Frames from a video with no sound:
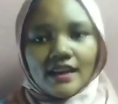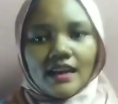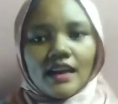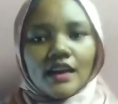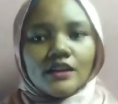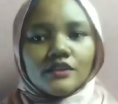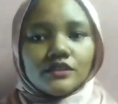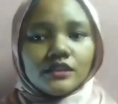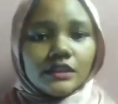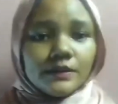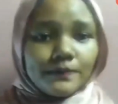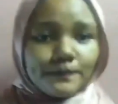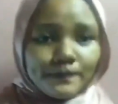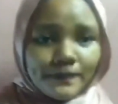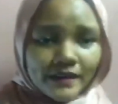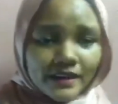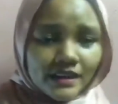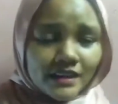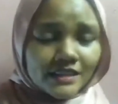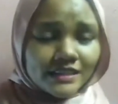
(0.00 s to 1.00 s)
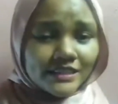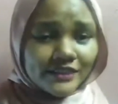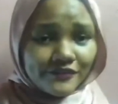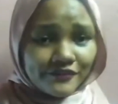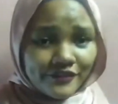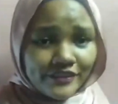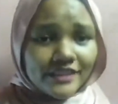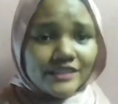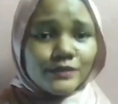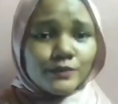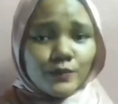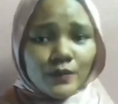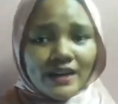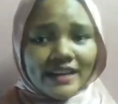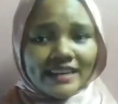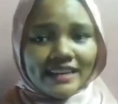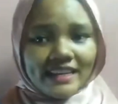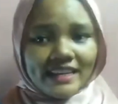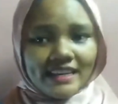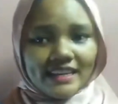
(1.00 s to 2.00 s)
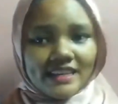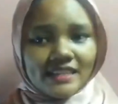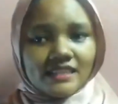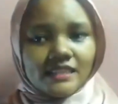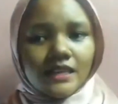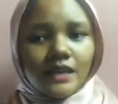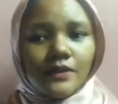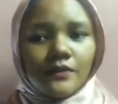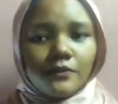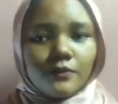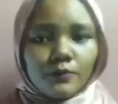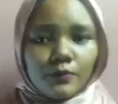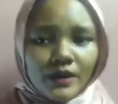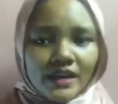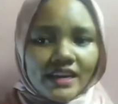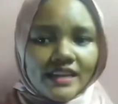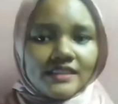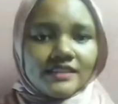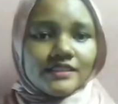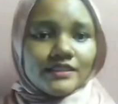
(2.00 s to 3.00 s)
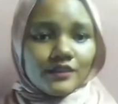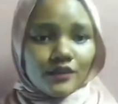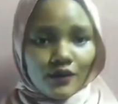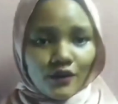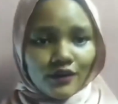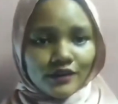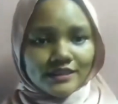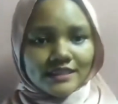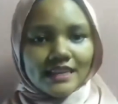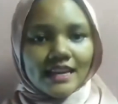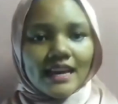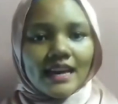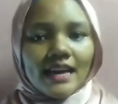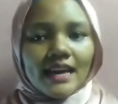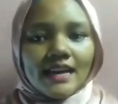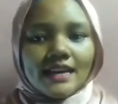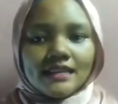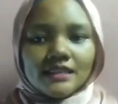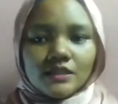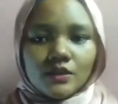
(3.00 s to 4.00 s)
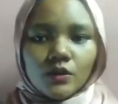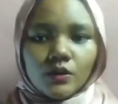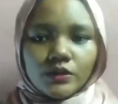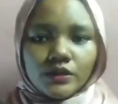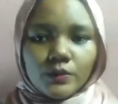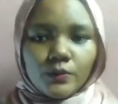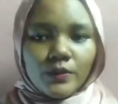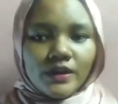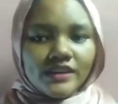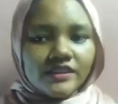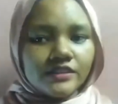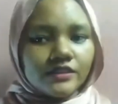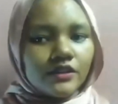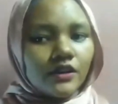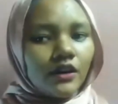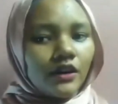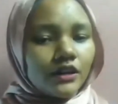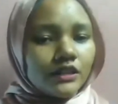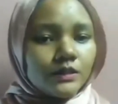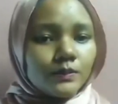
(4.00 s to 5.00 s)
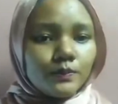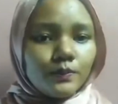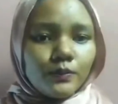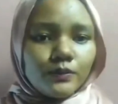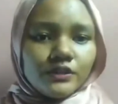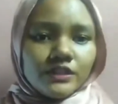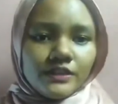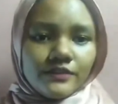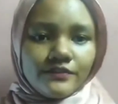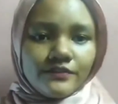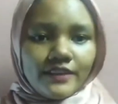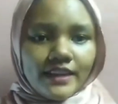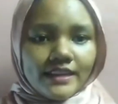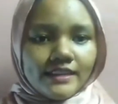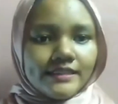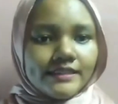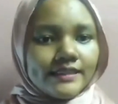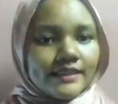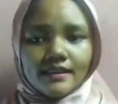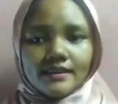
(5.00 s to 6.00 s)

So the first one is wage cost. So the wage cost push inflation